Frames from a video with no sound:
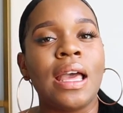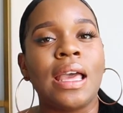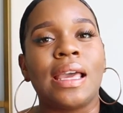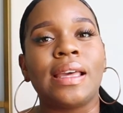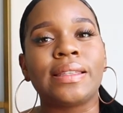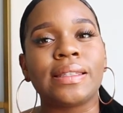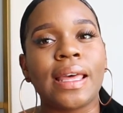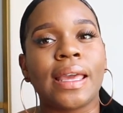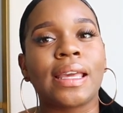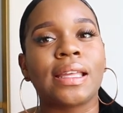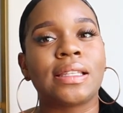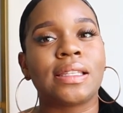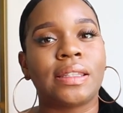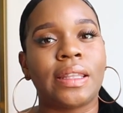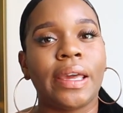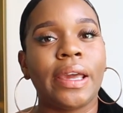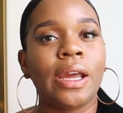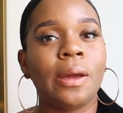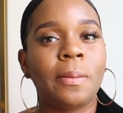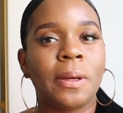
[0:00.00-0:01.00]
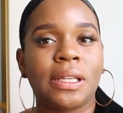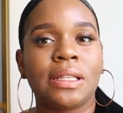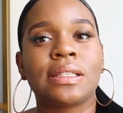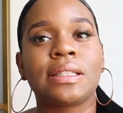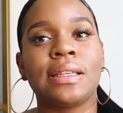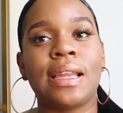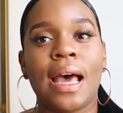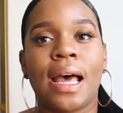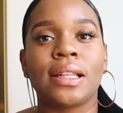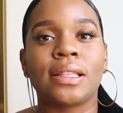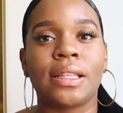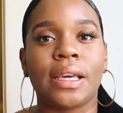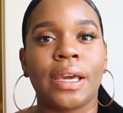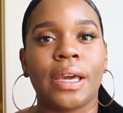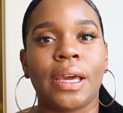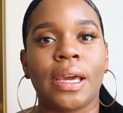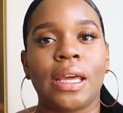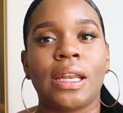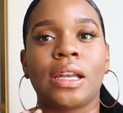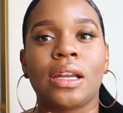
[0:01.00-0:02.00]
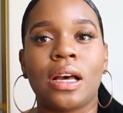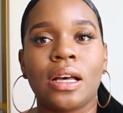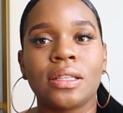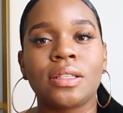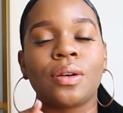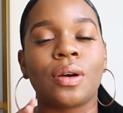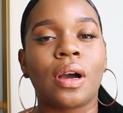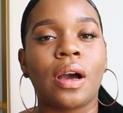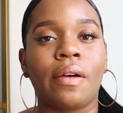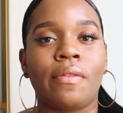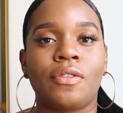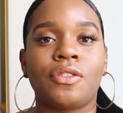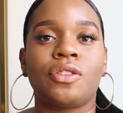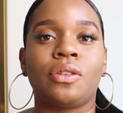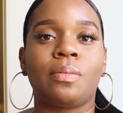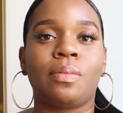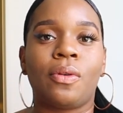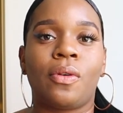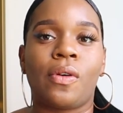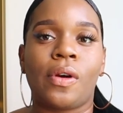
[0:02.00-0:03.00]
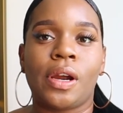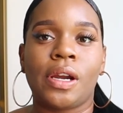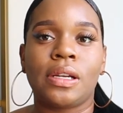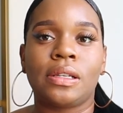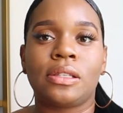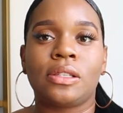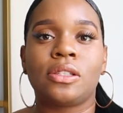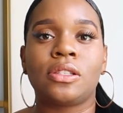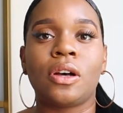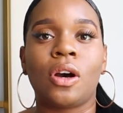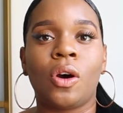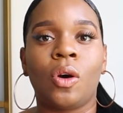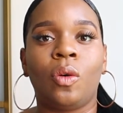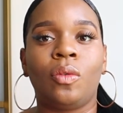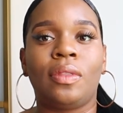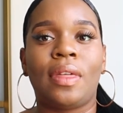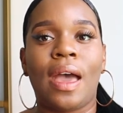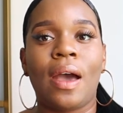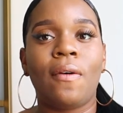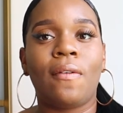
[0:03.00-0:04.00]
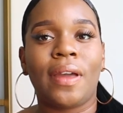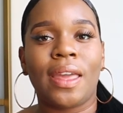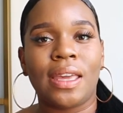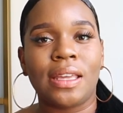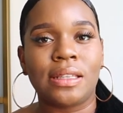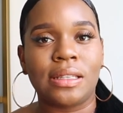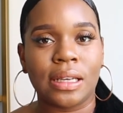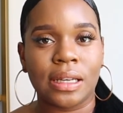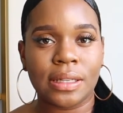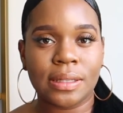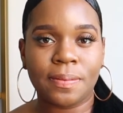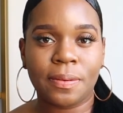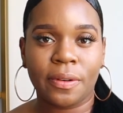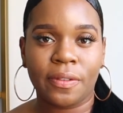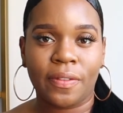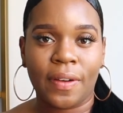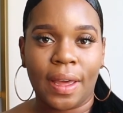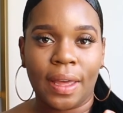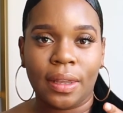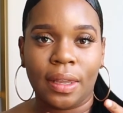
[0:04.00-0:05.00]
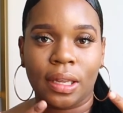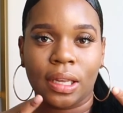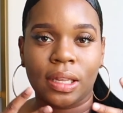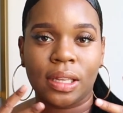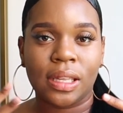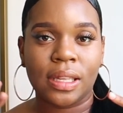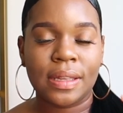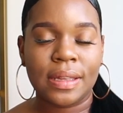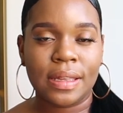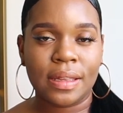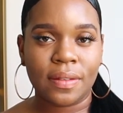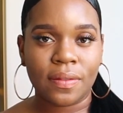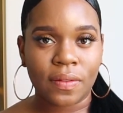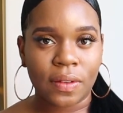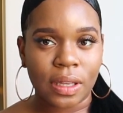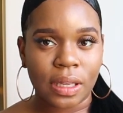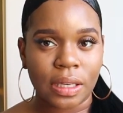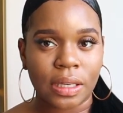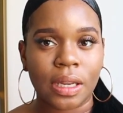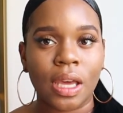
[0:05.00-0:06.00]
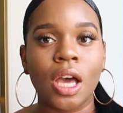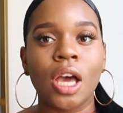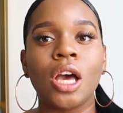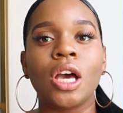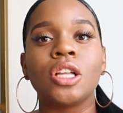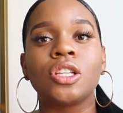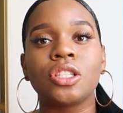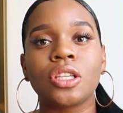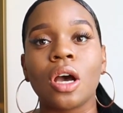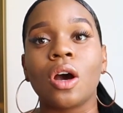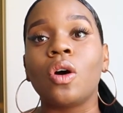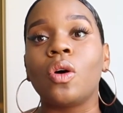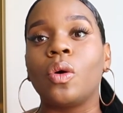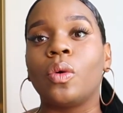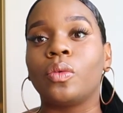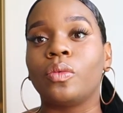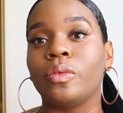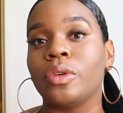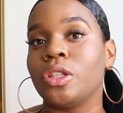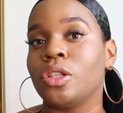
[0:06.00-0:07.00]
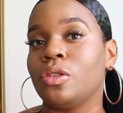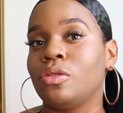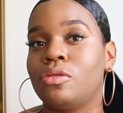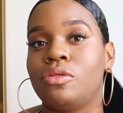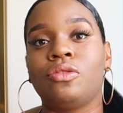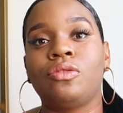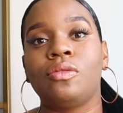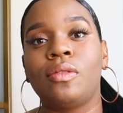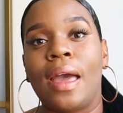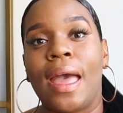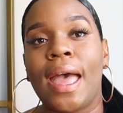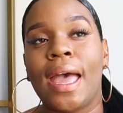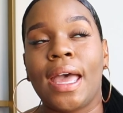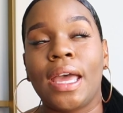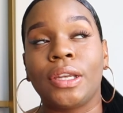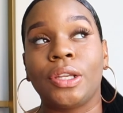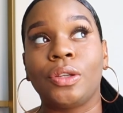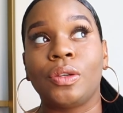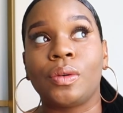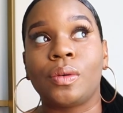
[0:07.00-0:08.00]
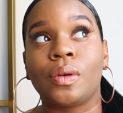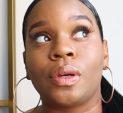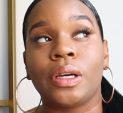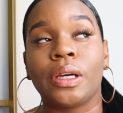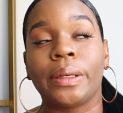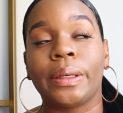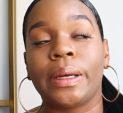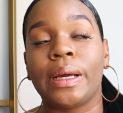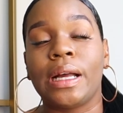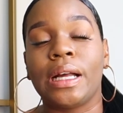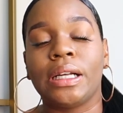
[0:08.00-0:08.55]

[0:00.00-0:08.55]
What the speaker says: It's like it's there, but it's not there. And it also covers your pores. So that way it does provide like an even tone when you do add your